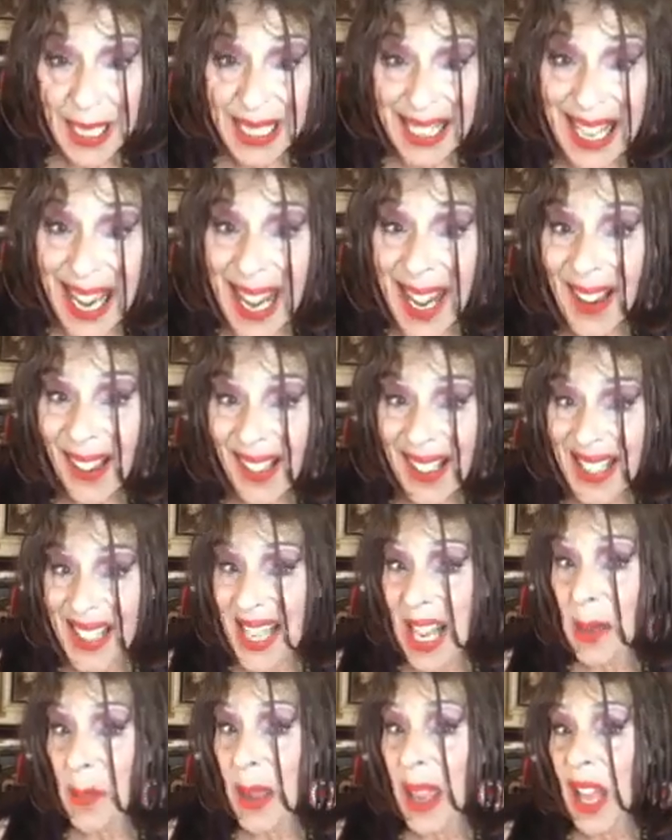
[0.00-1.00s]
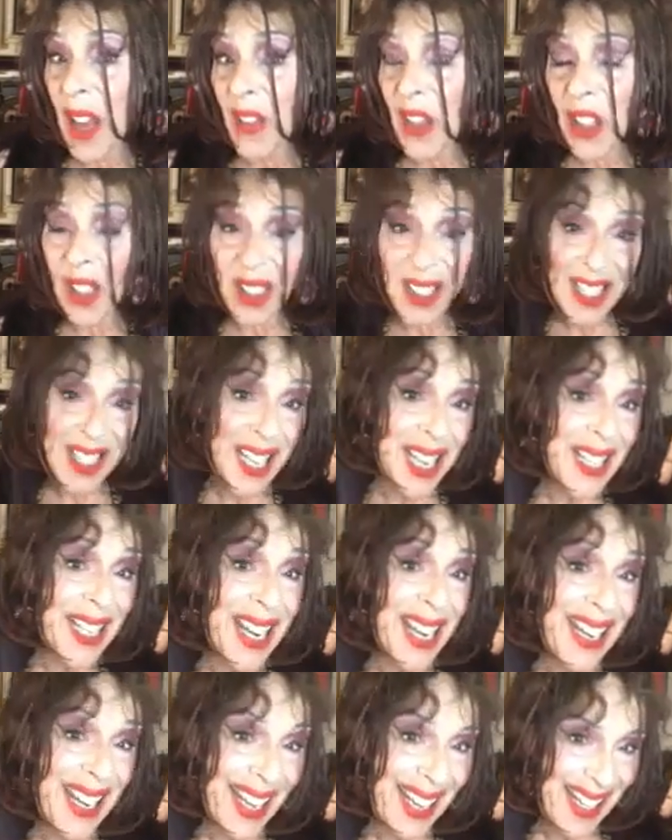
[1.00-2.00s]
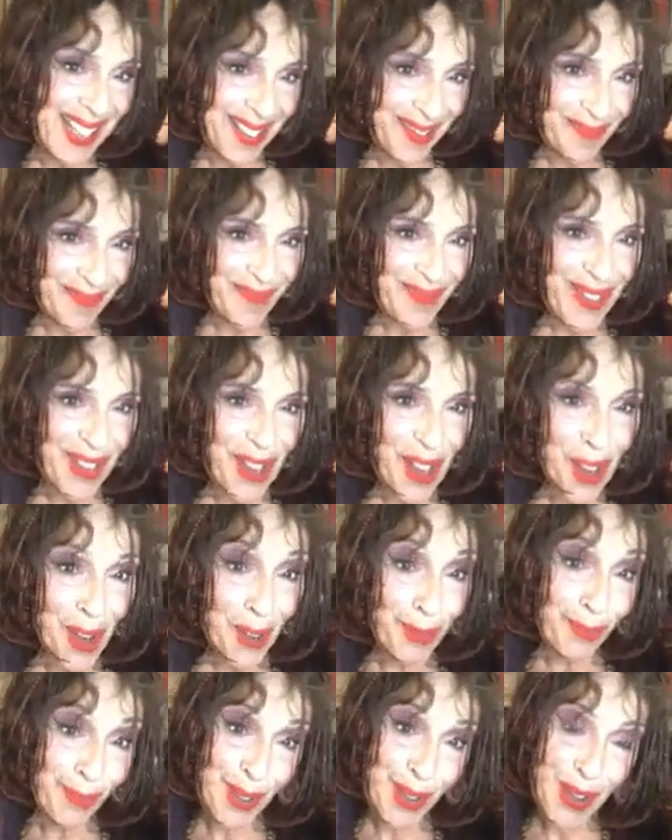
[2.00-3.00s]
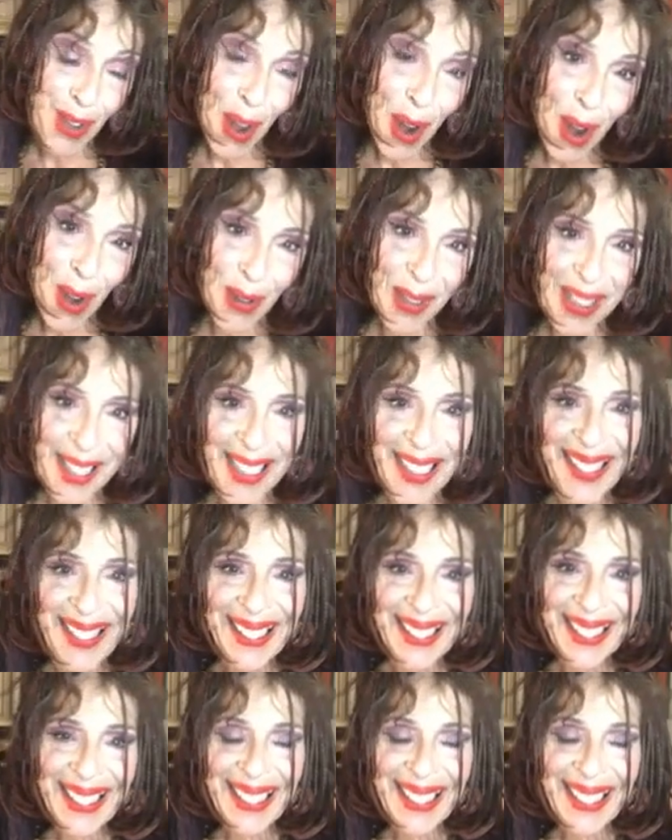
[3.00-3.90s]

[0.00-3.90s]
a seance I'm having on Sunday night. So, sorry.